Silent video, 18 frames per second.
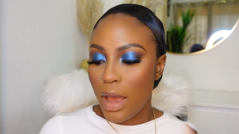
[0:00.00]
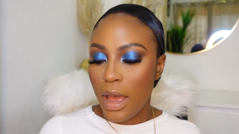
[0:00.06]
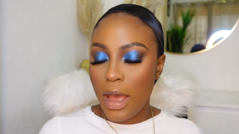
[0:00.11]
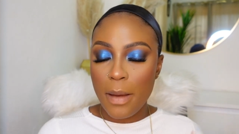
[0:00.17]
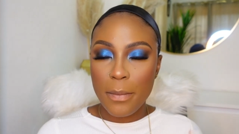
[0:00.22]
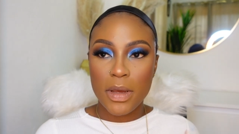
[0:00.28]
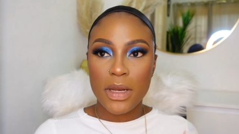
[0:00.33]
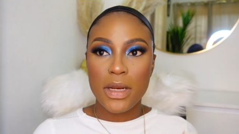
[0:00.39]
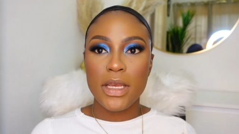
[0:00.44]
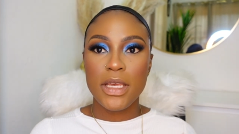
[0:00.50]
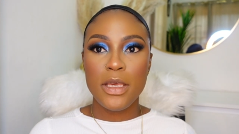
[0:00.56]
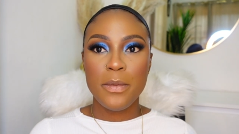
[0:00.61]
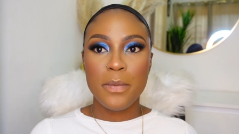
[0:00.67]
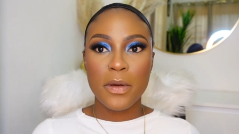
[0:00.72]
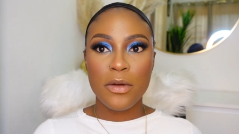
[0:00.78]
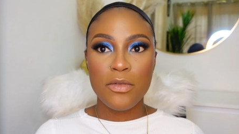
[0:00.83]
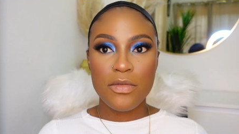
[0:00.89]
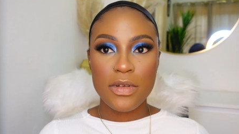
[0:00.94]
I'm gonna
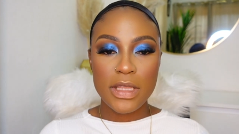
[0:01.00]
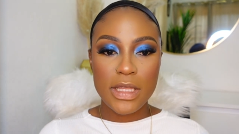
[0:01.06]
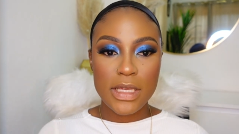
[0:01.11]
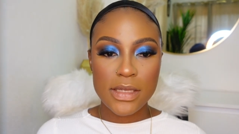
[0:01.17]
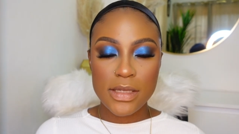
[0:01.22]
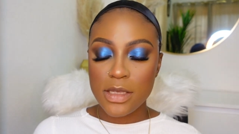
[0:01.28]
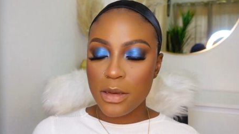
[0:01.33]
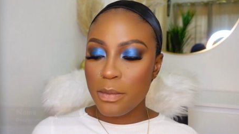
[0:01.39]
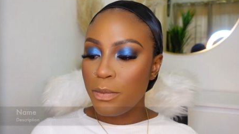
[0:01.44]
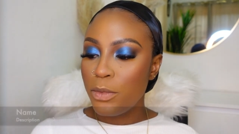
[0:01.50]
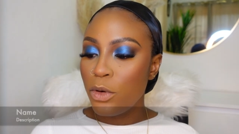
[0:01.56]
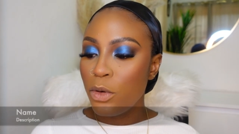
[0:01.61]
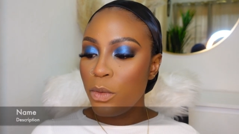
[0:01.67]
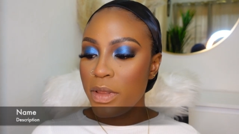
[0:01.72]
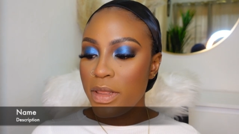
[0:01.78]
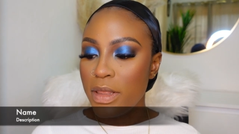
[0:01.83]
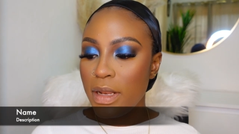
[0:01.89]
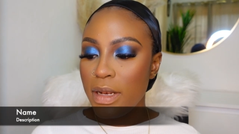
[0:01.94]
keep it really
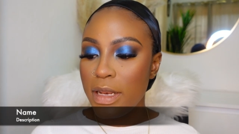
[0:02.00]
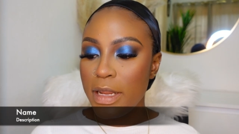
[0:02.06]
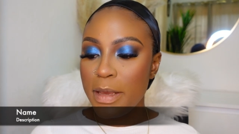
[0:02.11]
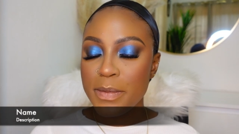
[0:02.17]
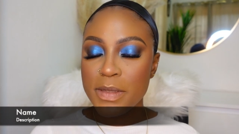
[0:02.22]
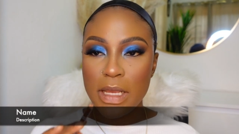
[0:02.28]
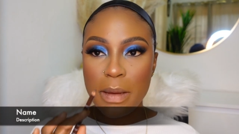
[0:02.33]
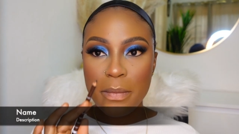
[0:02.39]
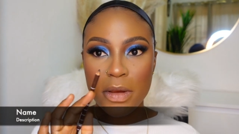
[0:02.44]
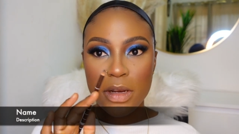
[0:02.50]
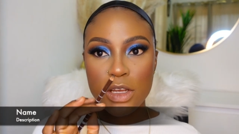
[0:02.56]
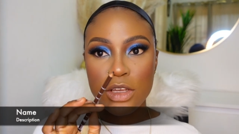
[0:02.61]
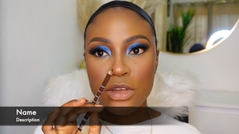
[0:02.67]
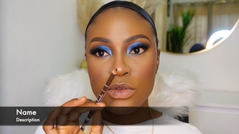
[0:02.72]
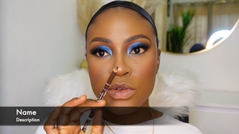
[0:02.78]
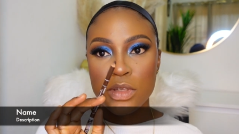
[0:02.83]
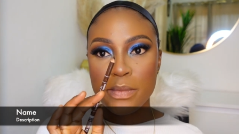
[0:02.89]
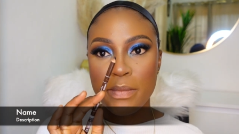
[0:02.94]
simple with the lips. I'm gonna
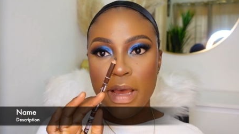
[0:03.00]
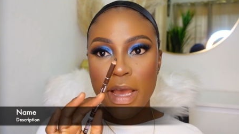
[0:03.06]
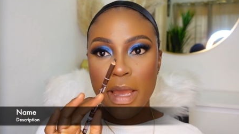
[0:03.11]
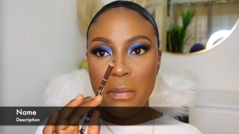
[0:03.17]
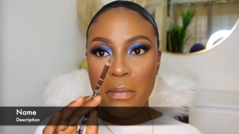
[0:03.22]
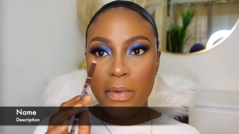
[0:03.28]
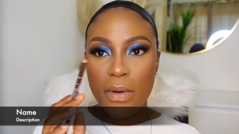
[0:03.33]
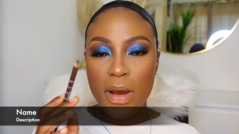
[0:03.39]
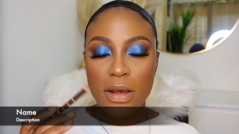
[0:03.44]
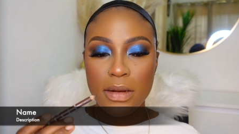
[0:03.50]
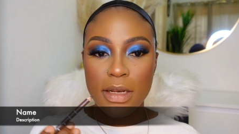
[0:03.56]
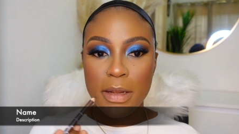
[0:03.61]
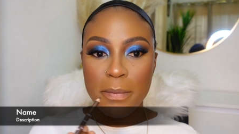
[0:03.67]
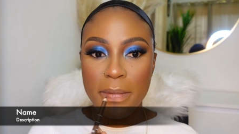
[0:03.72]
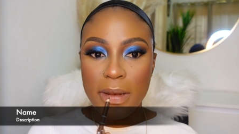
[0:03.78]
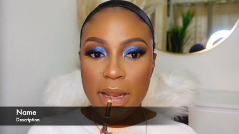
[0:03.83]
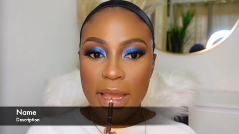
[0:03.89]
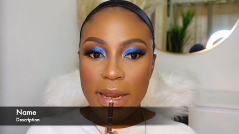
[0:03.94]
use my brown
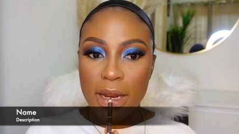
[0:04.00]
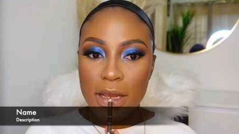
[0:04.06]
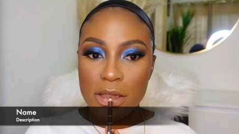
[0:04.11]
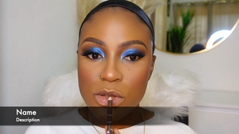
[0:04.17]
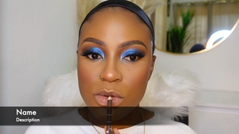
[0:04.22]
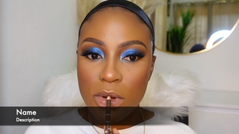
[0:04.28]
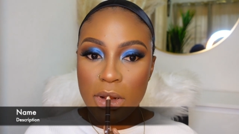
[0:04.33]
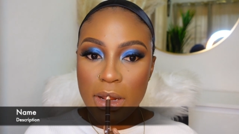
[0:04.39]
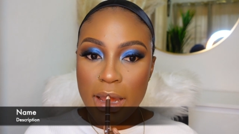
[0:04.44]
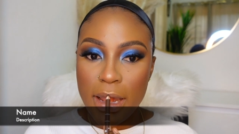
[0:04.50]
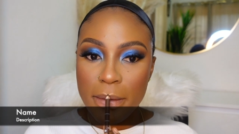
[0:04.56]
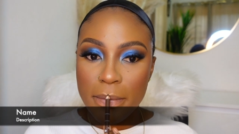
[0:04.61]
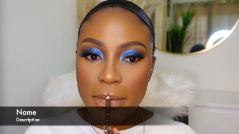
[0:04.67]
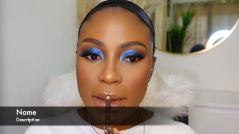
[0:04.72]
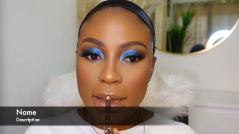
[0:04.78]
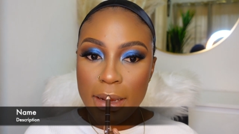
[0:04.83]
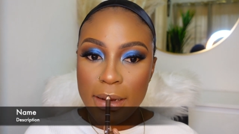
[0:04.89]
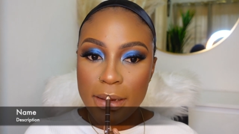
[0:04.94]
lip liner to line
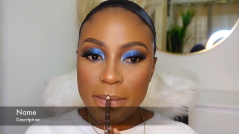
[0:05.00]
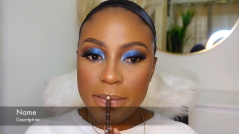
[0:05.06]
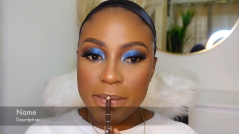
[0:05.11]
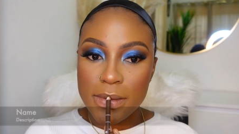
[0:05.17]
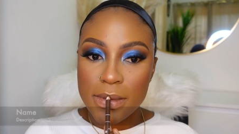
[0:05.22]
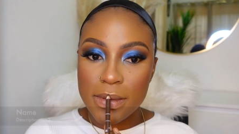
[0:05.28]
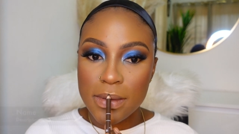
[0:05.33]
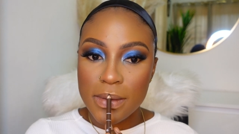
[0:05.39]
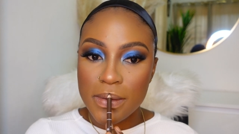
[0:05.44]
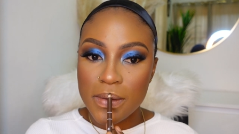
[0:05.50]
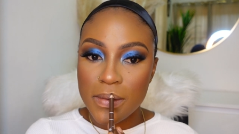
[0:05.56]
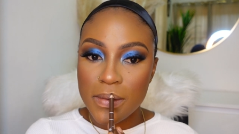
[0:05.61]
my lips.